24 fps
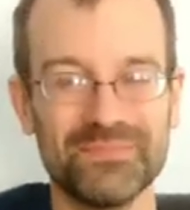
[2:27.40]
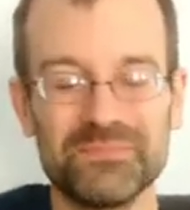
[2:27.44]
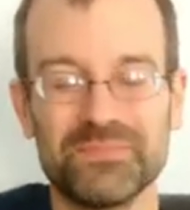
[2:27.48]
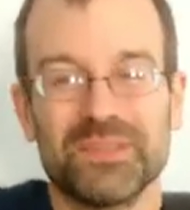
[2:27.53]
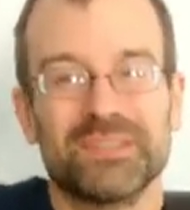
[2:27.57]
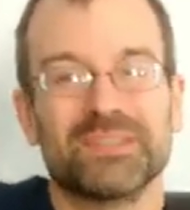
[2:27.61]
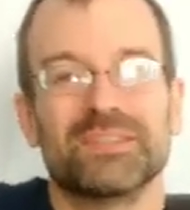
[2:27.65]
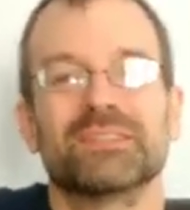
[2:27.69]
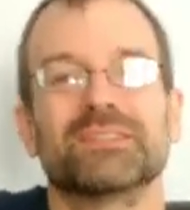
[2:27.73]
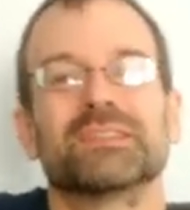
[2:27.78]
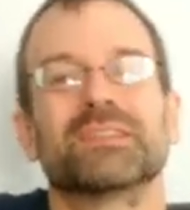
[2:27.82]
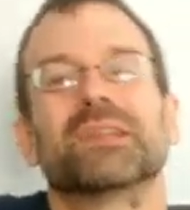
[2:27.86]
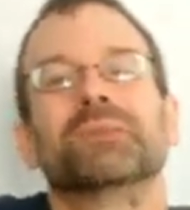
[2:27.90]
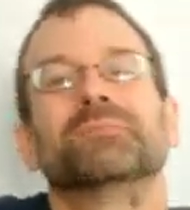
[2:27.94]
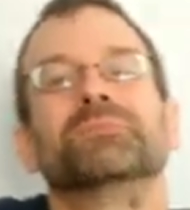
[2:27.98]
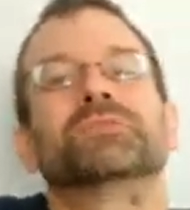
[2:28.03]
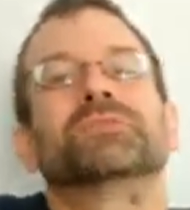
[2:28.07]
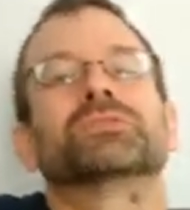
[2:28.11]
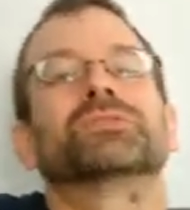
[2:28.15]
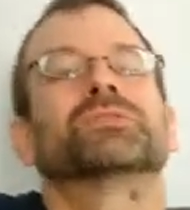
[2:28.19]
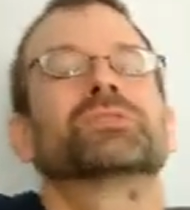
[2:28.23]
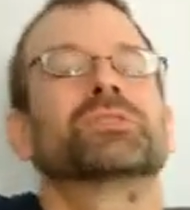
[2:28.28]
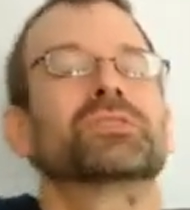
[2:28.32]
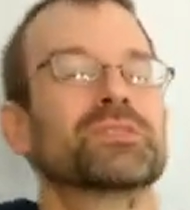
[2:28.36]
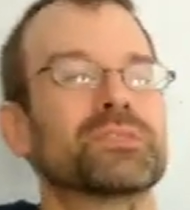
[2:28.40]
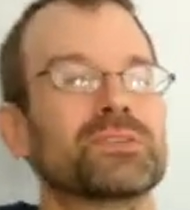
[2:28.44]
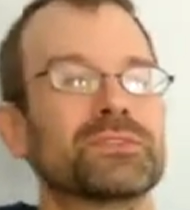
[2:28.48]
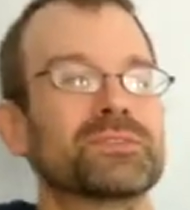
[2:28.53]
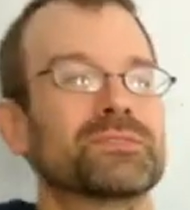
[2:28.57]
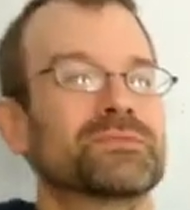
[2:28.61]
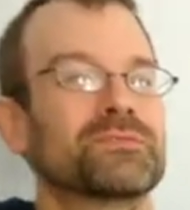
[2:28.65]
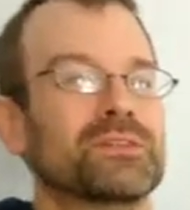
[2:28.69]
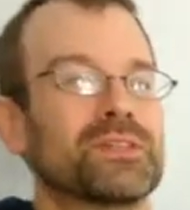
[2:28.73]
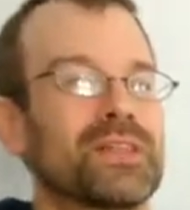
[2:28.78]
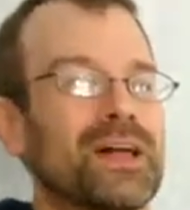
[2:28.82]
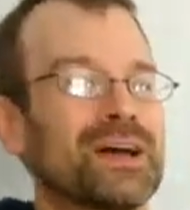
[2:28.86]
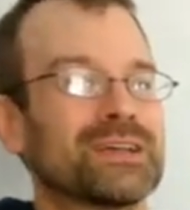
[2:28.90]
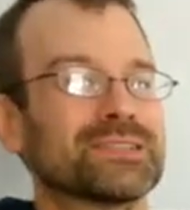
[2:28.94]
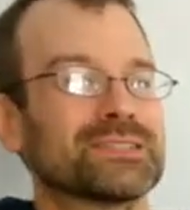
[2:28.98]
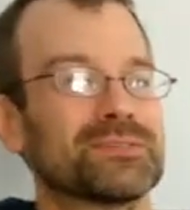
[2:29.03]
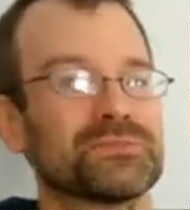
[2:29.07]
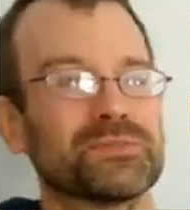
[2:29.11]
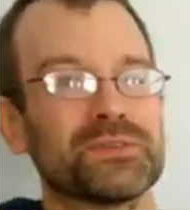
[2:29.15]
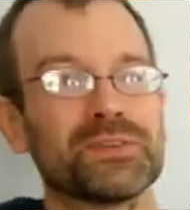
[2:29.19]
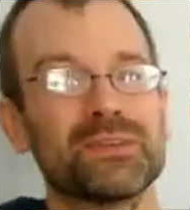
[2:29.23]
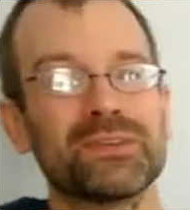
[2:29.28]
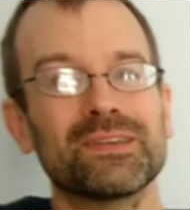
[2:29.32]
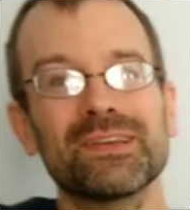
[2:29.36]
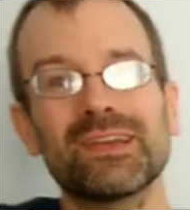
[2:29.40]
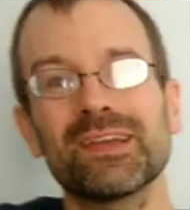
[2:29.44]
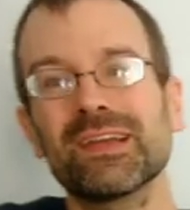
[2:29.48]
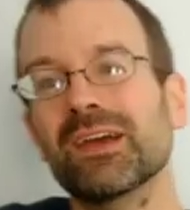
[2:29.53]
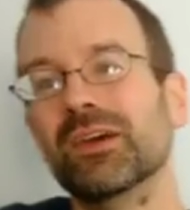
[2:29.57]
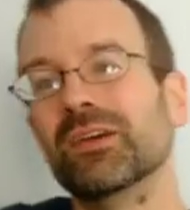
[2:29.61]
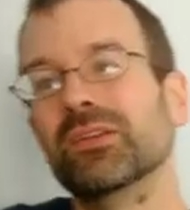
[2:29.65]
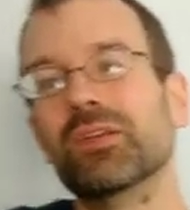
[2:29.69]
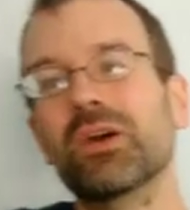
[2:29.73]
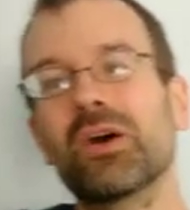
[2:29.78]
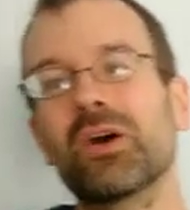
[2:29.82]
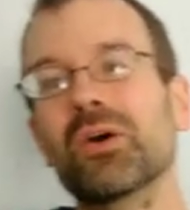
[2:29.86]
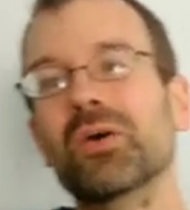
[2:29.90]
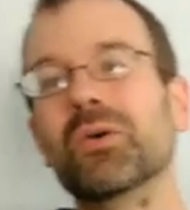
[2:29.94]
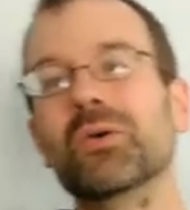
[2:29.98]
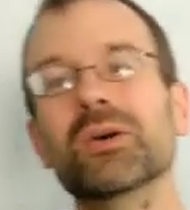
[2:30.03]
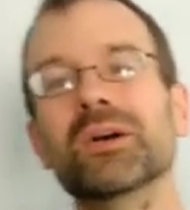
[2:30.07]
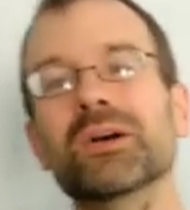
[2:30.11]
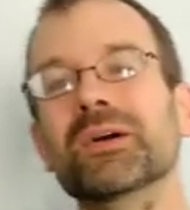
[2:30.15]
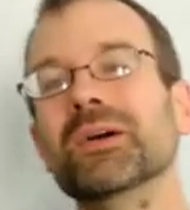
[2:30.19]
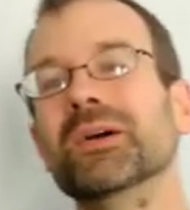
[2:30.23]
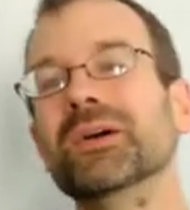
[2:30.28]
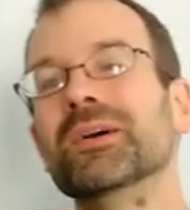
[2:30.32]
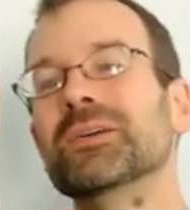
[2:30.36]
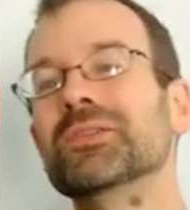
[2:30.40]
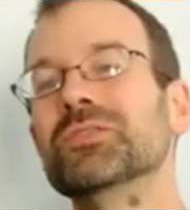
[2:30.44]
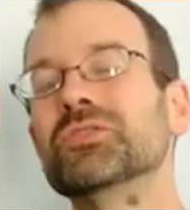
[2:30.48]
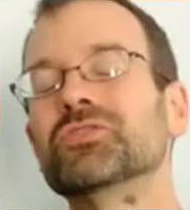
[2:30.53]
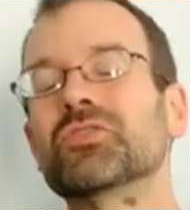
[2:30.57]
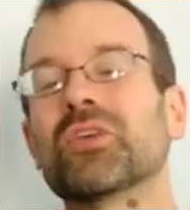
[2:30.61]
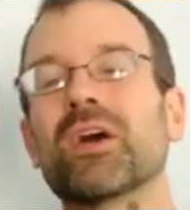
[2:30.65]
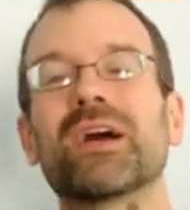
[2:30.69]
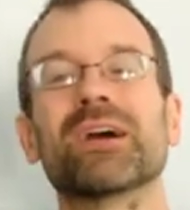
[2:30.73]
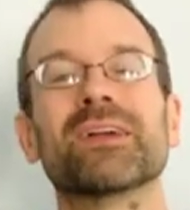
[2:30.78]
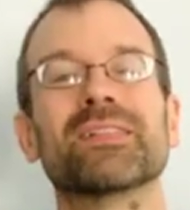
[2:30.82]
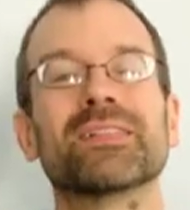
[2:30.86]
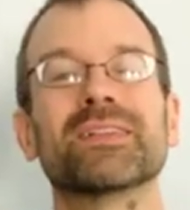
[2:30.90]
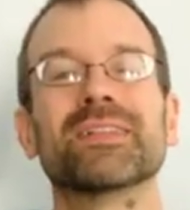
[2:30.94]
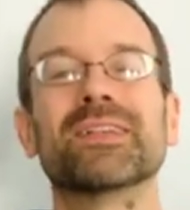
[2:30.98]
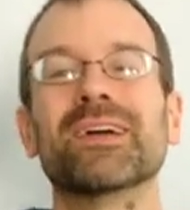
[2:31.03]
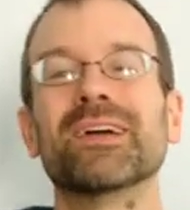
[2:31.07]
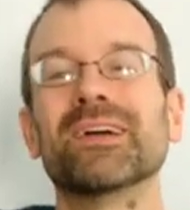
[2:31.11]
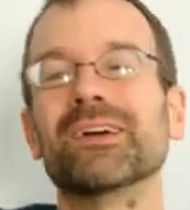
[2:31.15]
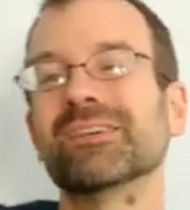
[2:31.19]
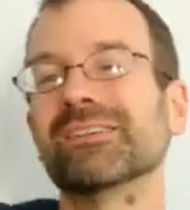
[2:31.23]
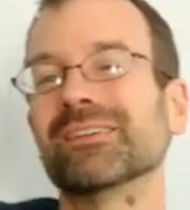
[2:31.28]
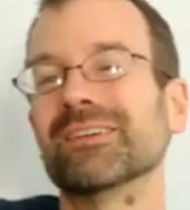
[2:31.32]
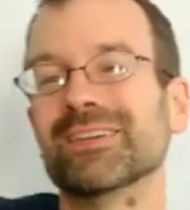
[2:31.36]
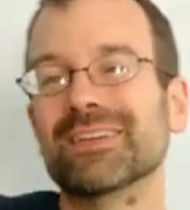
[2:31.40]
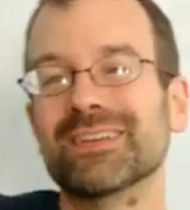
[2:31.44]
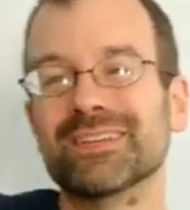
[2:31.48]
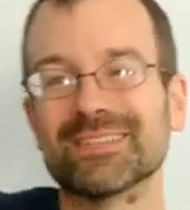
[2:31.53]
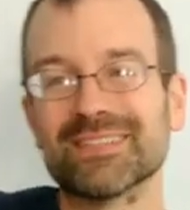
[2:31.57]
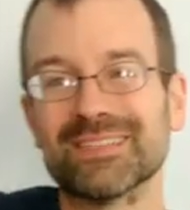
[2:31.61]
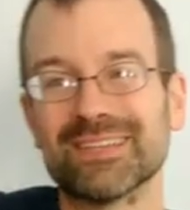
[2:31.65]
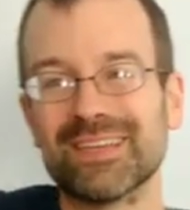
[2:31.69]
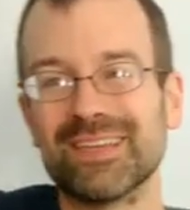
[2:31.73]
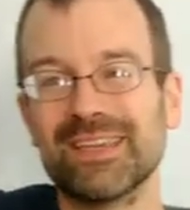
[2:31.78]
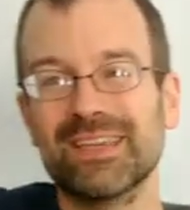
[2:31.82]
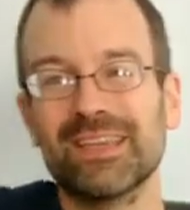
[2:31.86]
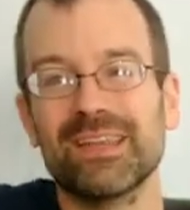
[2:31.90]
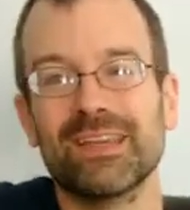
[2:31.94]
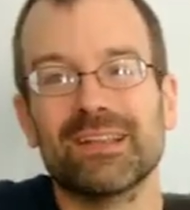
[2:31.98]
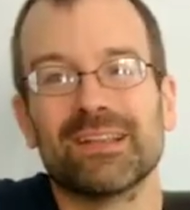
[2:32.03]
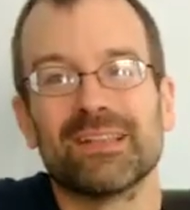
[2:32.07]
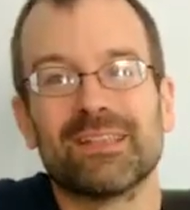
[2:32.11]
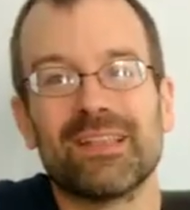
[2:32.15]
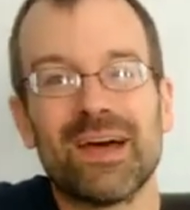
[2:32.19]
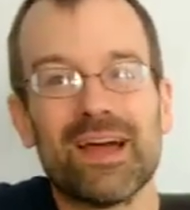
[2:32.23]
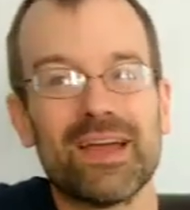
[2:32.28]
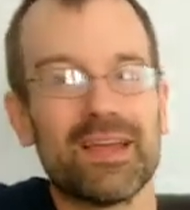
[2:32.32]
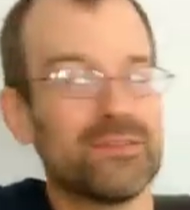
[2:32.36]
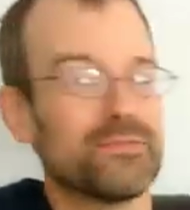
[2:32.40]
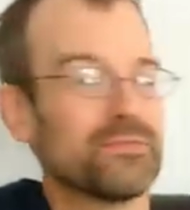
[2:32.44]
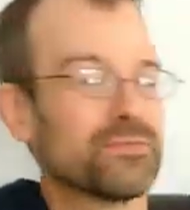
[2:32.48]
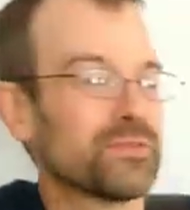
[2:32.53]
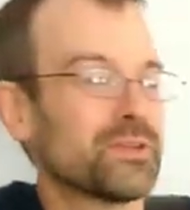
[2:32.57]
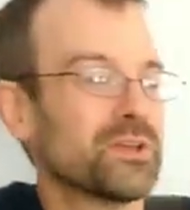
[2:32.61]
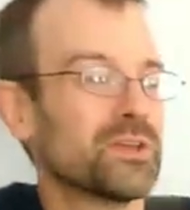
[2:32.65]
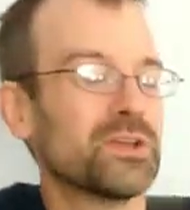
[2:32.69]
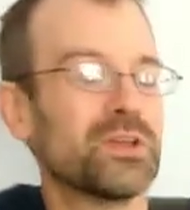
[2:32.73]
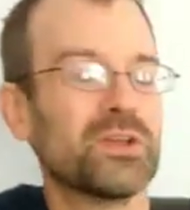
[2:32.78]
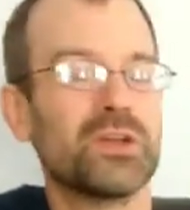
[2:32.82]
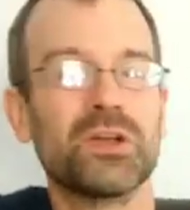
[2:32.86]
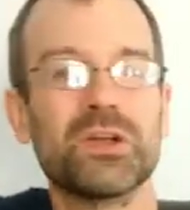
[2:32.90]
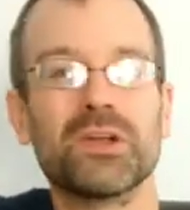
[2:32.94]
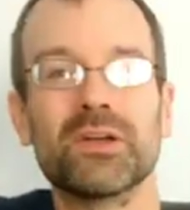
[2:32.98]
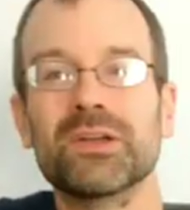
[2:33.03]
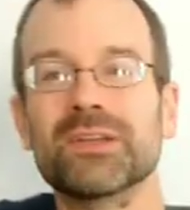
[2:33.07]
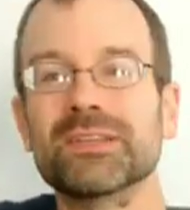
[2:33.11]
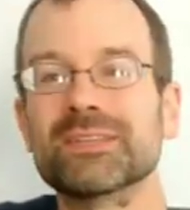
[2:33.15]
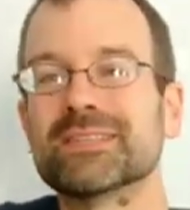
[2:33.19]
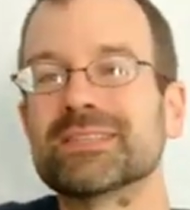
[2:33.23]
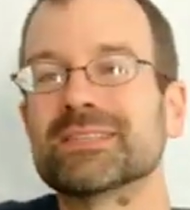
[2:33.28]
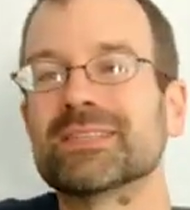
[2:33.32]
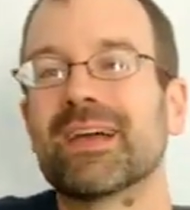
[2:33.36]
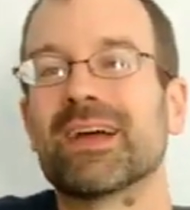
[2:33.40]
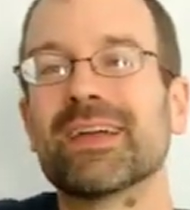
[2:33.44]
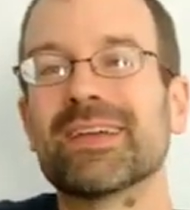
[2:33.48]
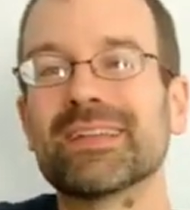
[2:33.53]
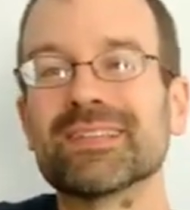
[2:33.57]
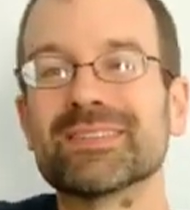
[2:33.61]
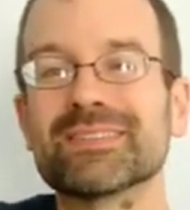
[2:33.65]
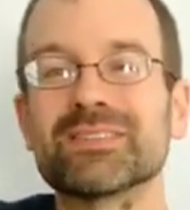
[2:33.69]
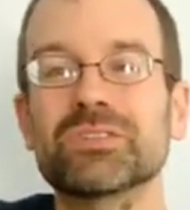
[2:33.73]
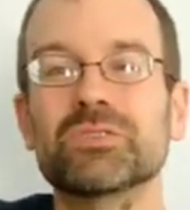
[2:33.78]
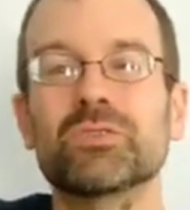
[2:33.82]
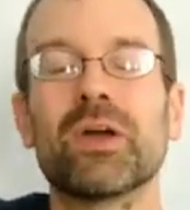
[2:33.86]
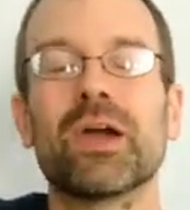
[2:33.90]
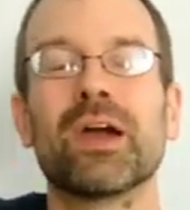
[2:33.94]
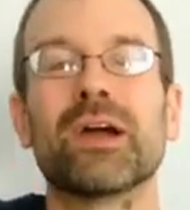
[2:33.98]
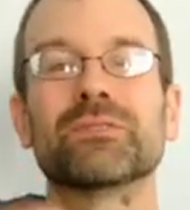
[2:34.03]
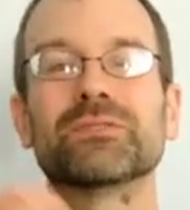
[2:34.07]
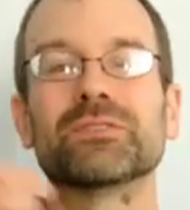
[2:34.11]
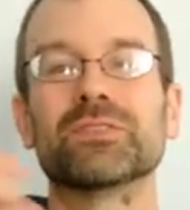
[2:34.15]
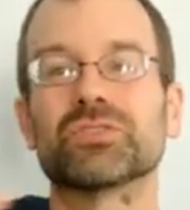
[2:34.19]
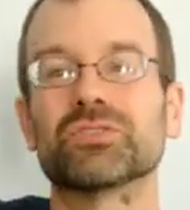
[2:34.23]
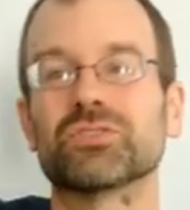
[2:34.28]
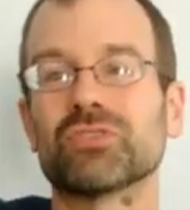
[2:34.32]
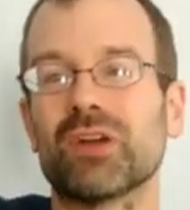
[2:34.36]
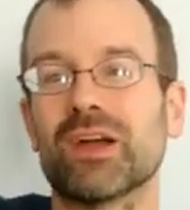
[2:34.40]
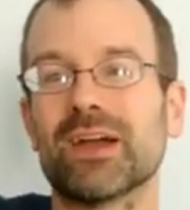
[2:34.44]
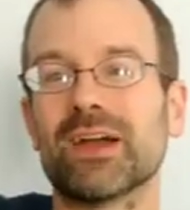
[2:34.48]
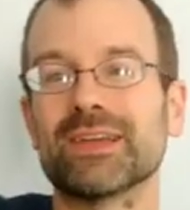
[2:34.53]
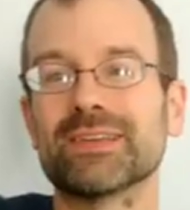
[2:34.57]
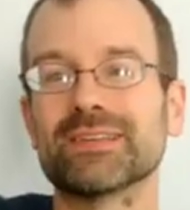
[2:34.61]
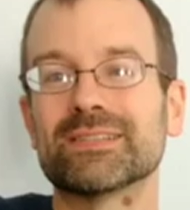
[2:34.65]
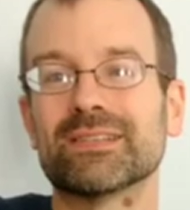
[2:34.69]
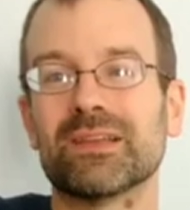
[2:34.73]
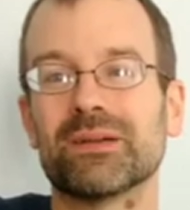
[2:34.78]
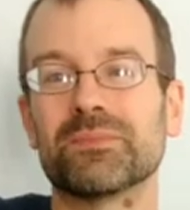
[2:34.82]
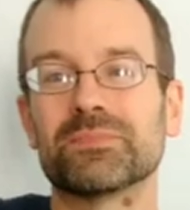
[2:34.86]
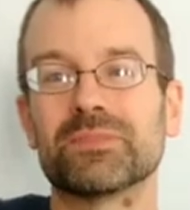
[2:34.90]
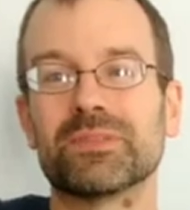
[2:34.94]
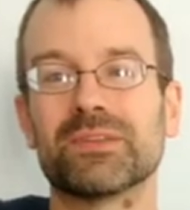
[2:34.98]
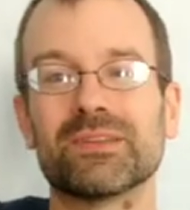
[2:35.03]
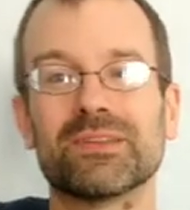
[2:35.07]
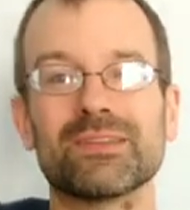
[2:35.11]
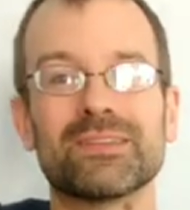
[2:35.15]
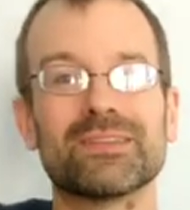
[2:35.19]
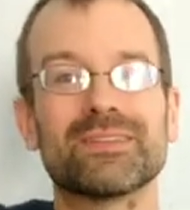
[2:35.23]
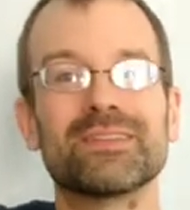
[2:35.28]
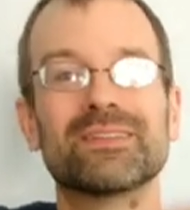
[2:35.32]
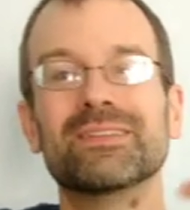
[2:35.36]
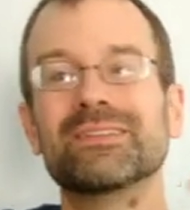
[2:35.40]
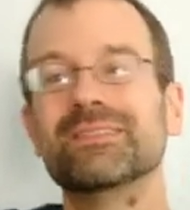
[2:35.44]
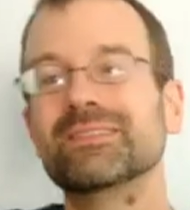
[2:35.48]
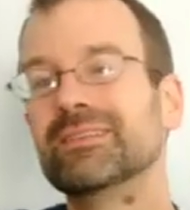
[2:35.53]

This is an absurd philosophy. No, trial and error is the key to life. It's science. You have to try something.